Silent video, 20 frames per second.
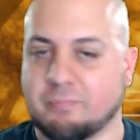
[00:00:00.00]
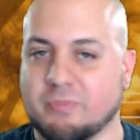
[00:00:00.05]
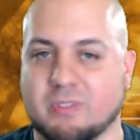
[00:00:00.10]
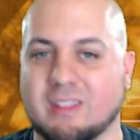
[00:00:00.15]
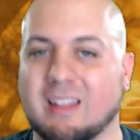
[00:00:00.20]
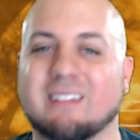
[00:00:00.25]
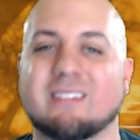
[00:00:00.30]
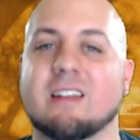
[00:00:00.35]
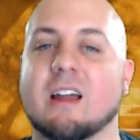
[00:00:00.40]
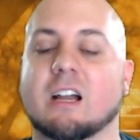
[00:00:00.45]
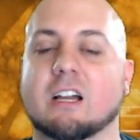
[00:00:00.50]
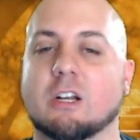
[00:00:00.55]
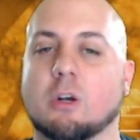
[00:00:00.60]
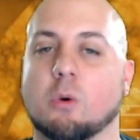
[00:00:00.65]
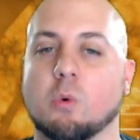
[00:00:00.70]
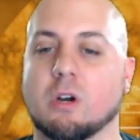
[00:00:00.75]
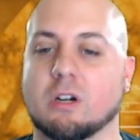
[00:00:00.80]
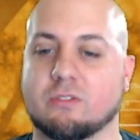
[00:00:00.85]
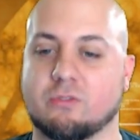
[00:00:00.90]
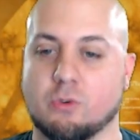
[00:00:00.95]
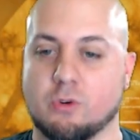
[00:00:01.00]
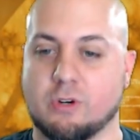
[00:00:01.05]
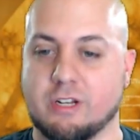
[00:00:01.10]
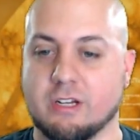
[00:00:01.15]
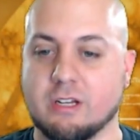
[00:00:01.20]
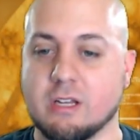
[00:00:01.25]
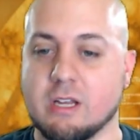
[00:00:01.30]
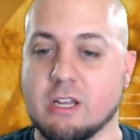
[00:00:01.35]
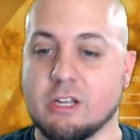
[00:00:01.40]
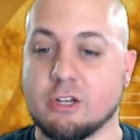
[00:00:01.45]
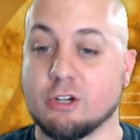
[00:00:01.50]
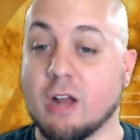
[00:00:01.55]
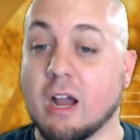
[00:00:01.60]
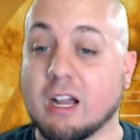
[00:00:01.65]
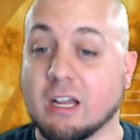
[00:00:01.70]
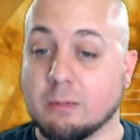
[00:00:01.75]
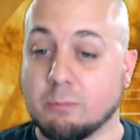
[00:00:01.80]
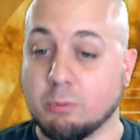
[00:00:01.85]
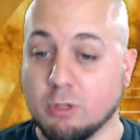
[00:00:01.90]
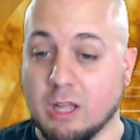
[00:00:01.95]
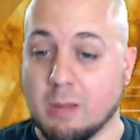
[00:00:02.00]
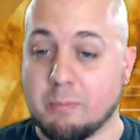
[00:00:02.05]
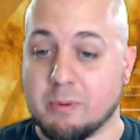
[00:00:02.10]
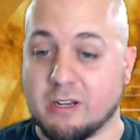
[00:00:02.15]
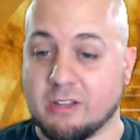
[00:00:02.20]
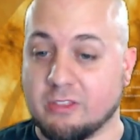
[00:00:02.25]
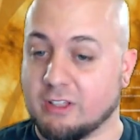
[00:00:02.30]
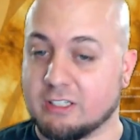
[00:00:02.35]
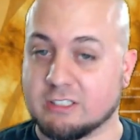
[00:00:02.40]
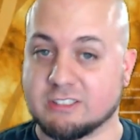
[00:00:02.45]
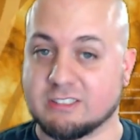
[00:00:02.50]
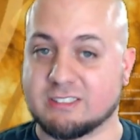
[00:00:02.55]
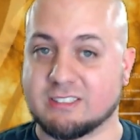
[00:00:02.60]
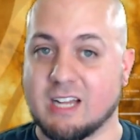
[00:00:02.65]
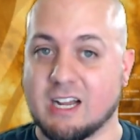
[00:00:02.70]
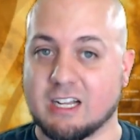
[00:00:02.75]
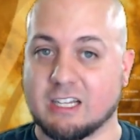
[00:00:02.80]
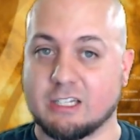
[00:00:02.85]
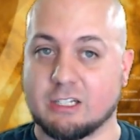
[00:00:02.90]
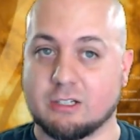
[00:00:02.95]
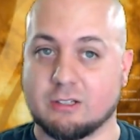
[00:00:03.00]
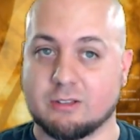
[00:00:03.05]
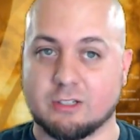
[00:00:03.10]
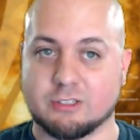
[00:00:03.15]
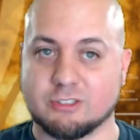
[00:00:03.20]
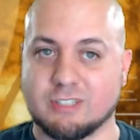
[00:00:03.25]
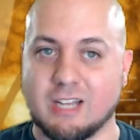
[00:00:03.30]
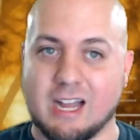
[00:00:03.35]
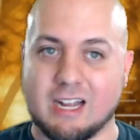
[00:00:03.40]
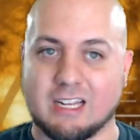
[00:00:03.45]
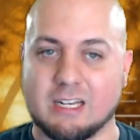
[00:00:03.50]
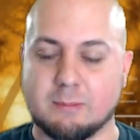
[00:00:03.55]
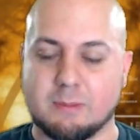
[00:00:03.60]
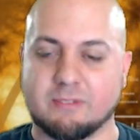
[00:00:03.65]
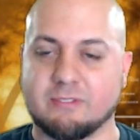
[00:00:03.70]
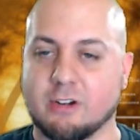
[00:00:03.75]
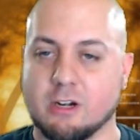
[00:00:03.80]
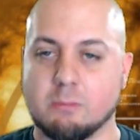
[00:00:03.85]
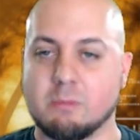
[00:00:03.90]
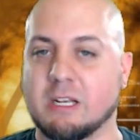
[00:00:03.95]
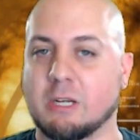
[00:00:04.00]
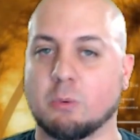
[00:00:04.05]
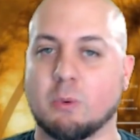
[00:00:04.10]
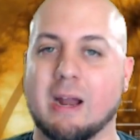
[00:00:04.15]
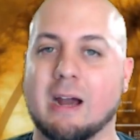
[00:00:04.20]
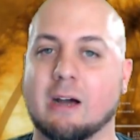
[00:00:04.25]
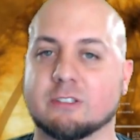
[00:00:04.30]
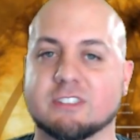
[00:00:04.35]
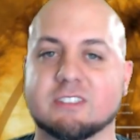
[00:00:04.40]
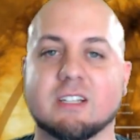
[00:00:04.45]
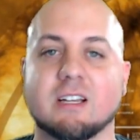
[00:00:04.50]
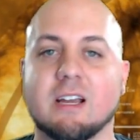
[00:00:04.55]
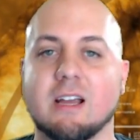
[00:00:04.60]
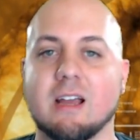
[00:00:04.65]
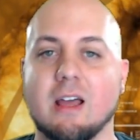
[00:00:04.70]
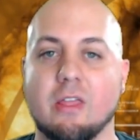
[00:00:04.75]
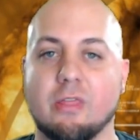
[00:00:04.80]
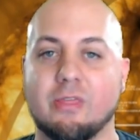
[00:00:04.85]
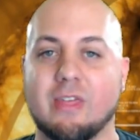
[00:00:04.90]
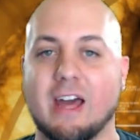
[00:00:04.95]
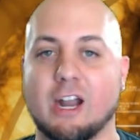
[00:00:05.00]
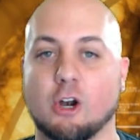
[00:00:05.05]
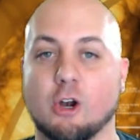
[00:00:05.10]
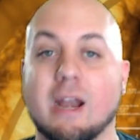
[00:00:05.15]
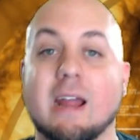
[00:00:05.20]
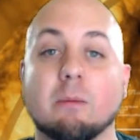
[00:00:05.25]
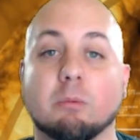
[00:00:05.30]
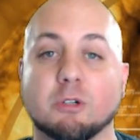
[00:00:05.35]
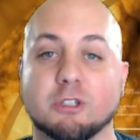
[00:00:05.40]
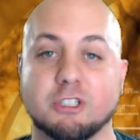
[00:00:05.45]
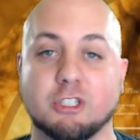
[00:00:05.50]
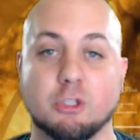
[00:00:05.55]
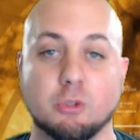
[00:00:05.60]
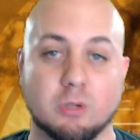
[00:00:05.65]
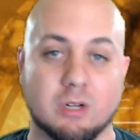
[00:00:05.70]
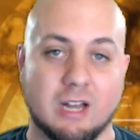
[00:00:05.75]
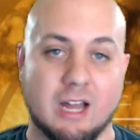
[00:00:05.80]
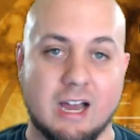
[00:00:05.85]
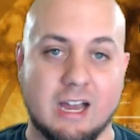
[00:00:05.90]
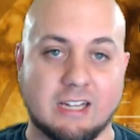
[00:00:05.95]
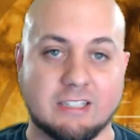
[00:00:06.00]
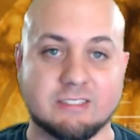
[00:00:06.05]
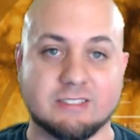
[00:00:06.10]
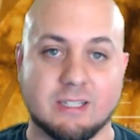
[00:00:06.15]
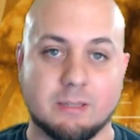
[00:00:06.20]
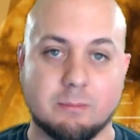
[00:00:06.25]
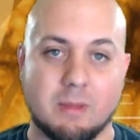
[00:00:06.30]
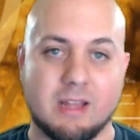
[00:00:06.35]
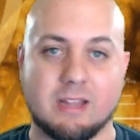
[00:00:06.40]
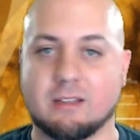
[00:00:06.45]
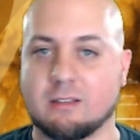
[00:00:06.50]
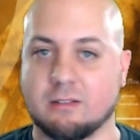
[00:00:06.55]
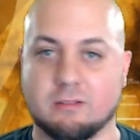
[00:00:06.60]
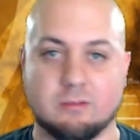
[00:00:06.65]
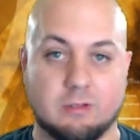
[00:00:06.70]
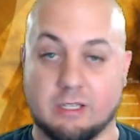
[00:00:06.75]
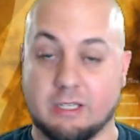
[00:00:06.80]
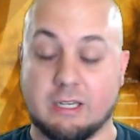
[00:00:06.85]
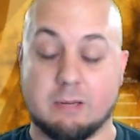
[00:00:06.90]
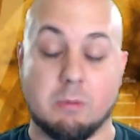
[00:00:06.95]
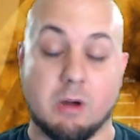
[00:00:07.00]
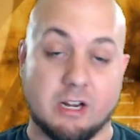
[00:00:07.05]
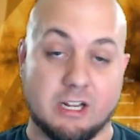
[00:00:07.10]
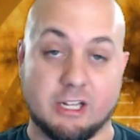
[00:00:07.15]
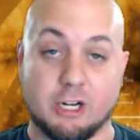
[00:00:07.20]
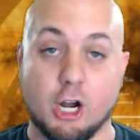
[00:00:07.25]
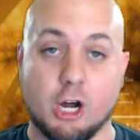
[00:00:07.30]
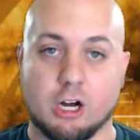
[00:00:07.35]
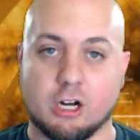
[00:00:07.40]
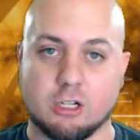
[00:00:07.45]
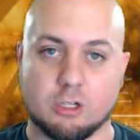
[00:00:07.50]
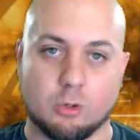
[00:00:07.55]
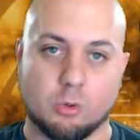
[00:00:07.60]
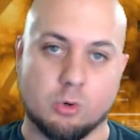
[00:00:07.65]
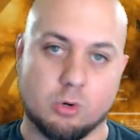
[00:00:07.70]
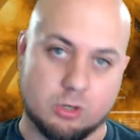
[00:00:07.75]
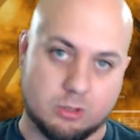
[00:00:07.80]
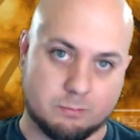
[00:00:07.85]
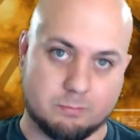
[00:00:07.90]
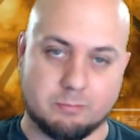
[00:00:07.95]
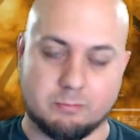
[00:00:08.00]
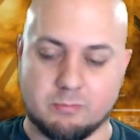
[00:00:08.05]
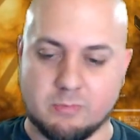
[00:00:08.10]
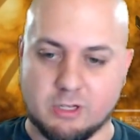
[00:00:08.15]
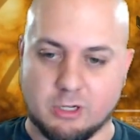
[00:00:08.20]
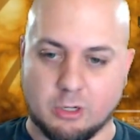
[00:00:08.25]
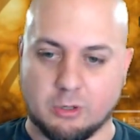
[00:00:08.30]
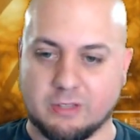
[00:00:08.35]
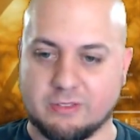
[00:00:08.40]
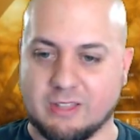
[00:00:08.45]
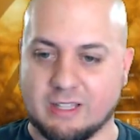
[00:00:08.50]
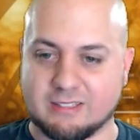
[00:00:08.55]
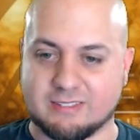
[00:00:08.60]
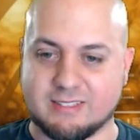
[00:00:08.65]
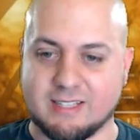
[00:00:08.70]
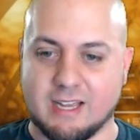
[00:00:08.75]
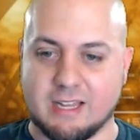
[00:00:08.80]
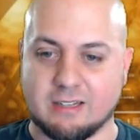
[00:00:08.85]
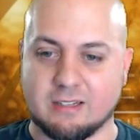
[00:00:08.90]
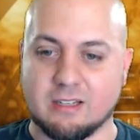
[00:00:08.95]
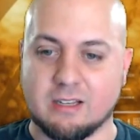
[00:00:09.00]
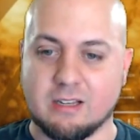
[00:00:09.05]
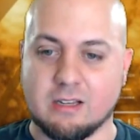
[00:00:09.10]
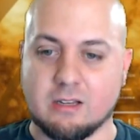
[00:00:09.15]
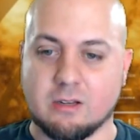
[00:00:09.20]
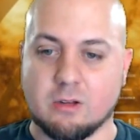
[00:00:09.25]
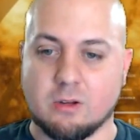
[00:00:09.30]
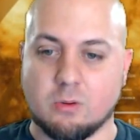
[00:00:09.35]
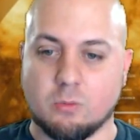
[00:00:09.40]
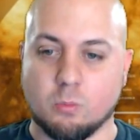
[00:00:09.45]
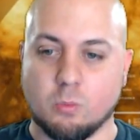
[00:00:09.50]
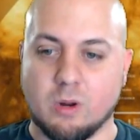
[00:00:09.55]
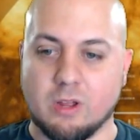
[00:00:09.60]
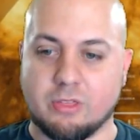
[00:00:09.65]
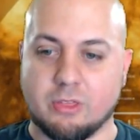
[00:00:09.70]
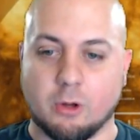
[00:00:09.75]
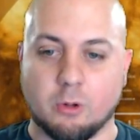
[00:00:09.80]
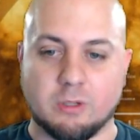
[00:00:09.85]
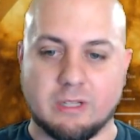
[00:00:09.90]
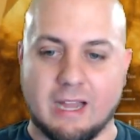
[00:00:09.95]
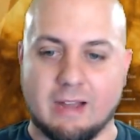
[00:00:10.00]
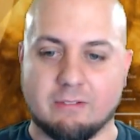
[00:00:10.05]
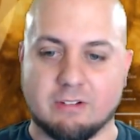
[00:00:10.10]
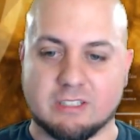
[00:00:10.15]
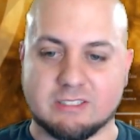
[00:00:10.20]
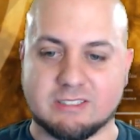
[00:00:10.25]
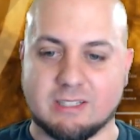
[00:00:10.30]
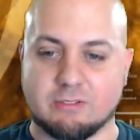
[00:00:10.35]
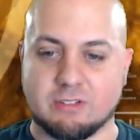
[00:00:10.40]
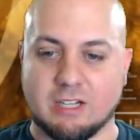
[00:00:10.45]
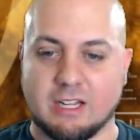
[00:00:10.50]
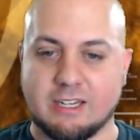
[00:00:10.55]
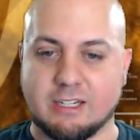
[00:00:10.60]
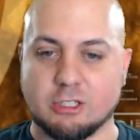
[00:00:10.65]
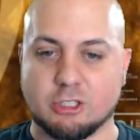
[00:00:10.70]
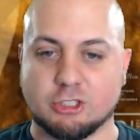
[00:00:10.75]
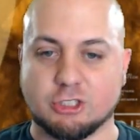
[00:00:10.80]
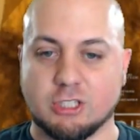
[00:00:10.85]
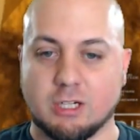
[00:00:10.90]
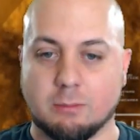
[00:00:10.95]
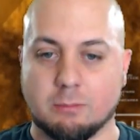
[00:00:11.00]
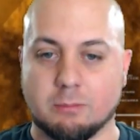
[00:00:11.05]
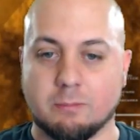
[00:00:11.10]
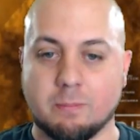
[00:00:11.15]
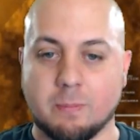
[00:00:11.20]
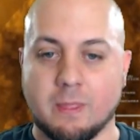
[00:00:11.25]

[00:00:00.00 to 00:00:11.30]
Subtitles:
That's not going to work for you. You're not going to pull up anything because there's not going to be very many routes that are able to utilize and make any money at all, or get that set with only having a 7 light year jump.